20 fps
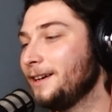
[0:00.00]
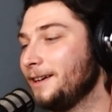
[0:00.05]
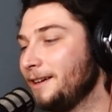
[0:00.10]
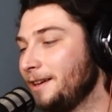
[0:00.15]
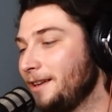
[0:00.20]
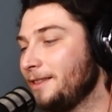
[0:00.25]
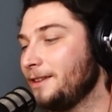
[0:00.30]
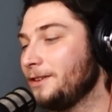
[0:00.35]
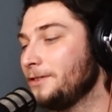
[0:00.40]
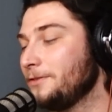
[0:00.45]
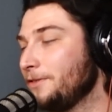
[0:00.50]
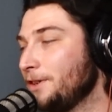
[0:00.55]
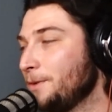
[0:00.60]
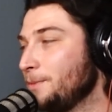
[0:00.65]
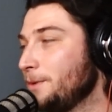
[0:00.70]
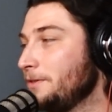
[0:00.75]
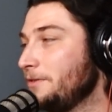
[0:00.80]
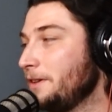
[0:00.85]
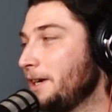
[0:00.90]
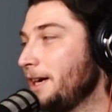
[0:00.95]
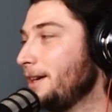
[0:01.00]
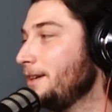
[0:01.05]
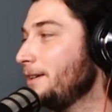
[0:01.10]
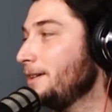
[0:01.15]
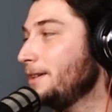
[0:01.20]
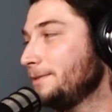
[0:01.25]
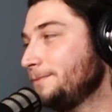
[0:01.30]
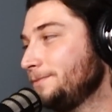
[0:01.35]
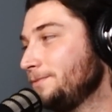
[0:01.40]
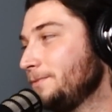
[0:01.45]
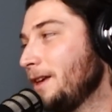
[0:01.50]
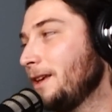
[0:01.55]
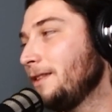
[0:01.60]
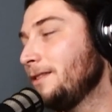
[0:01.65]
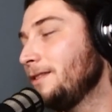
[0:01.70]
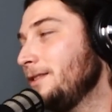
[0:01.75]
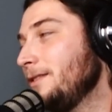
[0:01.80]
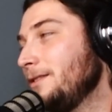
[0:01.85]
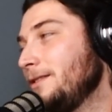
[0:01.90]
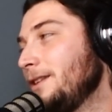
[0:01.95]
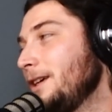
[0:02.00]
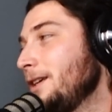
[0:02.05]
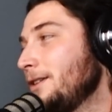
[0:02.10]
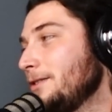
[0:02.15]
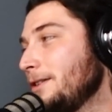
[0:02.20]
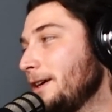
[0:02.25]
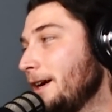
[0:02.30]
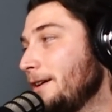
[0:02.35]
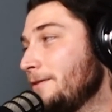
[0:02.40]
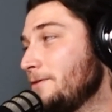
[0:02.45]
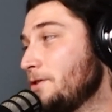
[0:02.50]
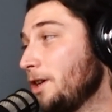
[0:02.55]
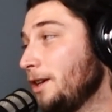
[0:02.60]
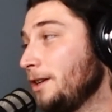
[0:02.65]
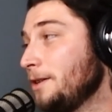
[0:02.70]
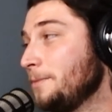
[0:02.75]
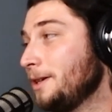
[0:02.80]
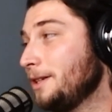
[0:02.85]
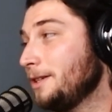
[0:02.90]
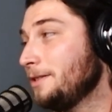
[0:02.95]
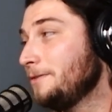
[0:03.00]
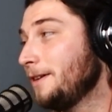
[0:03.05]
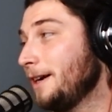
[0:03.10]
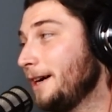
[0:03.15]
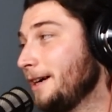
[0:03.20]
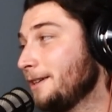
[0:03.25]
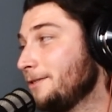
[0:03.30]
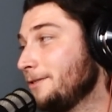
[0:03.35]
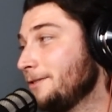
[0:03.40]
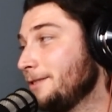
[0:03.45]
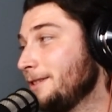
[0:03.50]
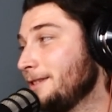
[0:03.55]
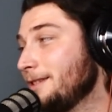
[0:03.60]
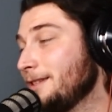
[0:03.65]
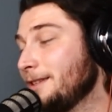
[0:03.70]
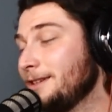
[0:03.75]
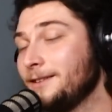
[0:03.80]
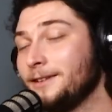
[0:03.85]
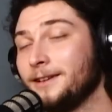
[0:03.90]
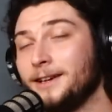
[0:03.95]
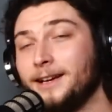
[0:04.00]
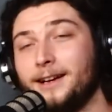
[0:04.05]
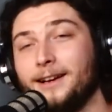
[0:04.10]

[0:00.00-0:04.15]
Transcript: uh mm-hmm. and they're from Nevada and they don't have jelly belly Nevada. factories there.